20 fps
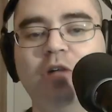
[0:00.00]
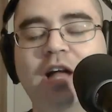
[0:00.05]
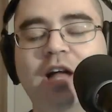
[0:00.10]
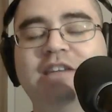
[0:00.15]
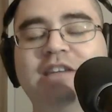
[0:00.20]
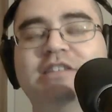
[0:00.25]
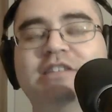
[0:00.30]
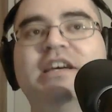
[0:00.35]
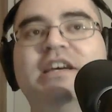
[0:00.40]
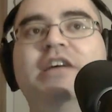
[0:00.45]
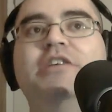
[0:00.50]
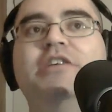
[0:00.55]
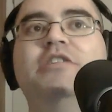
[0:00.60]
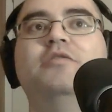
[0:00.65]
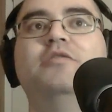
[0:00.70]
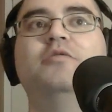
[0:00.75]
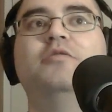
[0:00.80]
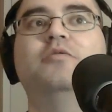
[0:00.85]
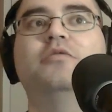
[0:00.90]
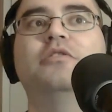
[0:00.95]
can tell
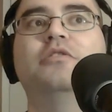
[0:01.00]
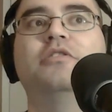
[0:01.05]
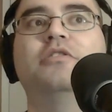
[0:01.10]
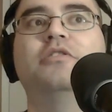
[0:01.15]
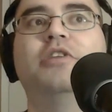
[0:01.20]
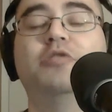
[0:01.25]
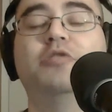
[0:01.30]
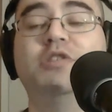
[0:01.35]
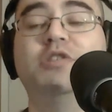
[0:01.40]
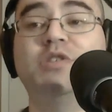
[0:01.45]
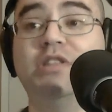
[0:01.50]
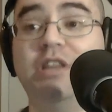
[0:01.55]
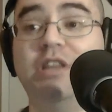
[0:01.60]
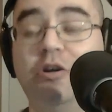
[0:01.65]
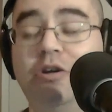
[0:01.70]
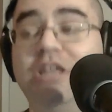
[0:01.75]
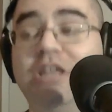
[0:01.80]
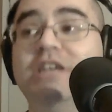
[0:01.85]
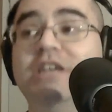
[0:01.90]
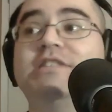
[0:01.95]
you there
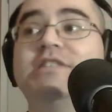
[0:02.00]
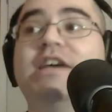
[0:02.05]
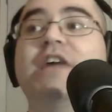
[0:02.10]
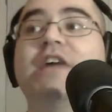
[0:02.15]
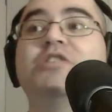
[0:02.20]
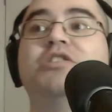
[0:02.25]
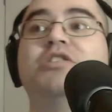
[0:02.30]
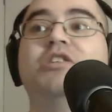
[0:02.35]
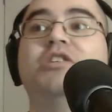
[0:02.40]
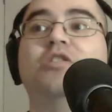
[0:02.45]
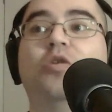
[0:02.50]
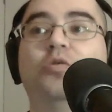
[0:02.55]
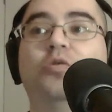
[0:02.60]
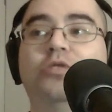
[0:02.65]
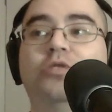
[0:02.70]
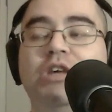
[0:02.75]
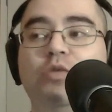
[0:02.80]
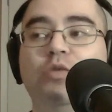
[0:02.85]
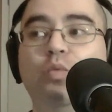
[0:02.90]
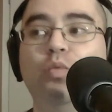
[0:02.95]
is actually
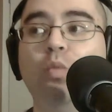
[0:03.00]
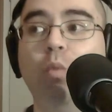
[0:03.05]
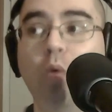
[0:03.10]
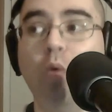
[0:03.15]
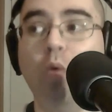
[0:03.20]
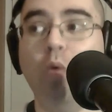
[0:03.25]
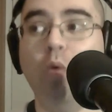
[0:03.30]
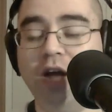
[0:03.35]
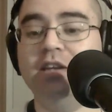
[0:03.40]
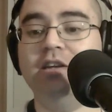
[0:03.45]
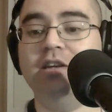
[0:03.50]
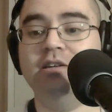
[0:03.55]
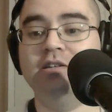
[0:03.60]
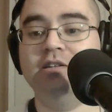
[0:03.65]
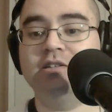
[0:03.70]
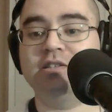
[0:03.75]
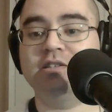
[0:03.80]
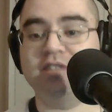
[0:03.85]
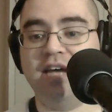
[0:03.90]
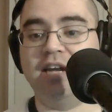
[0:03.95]
only one
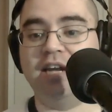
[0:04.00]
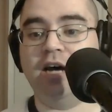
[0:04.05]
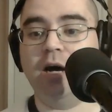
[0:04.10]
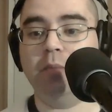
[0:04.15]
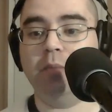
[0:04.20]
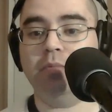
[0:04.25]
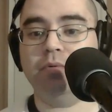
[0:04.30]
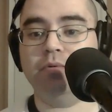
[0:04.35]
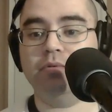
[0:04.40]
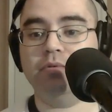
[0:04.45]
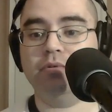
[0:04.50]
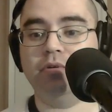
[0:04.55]
setup,